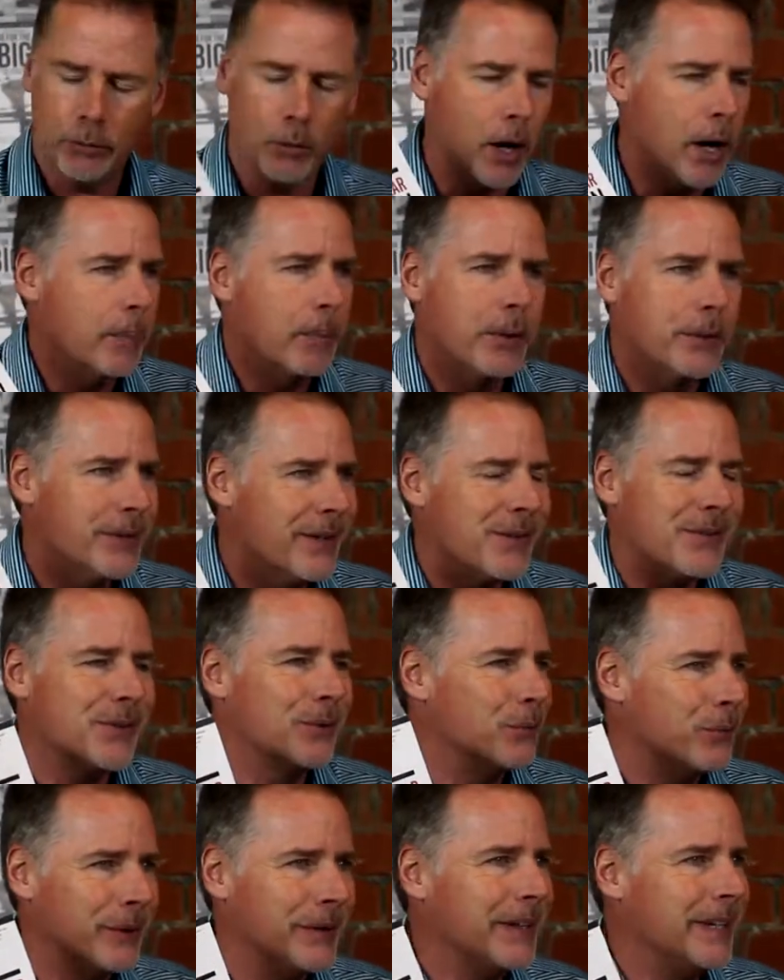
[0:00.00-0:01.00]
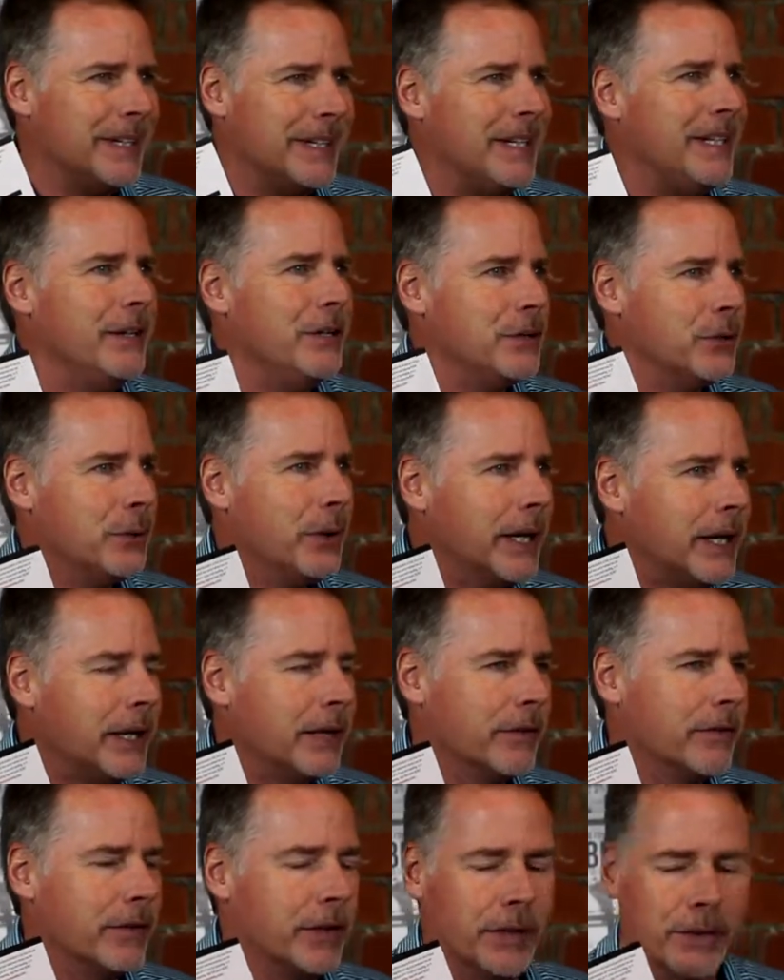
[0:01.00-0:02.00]
Robert doesn't really need to do
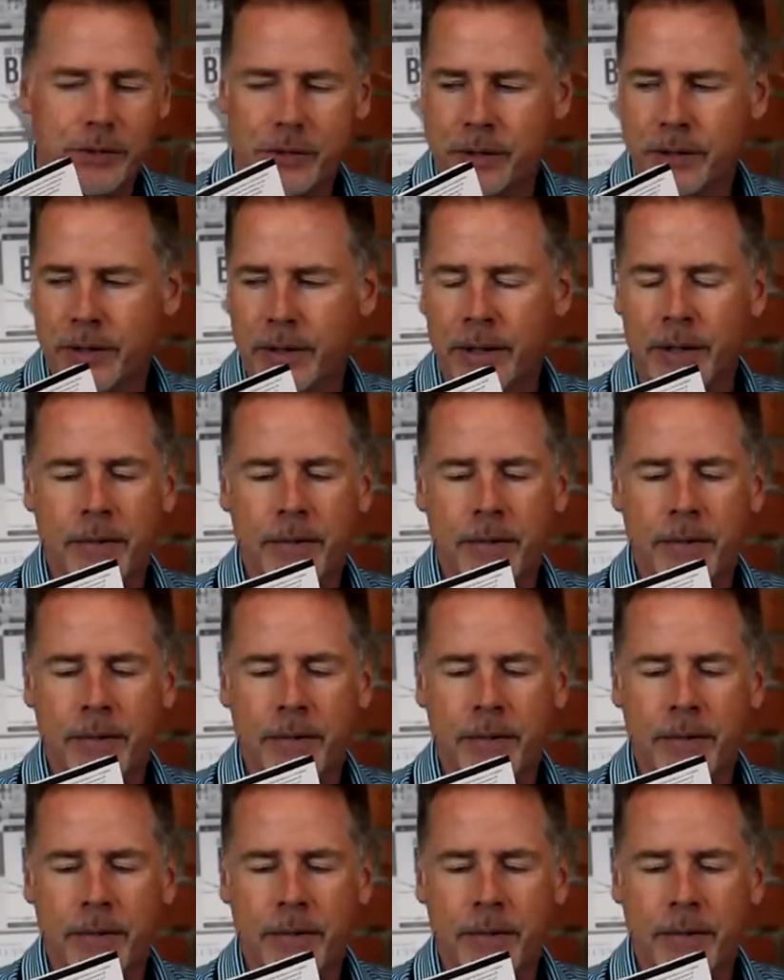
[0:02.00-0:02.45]
any of this.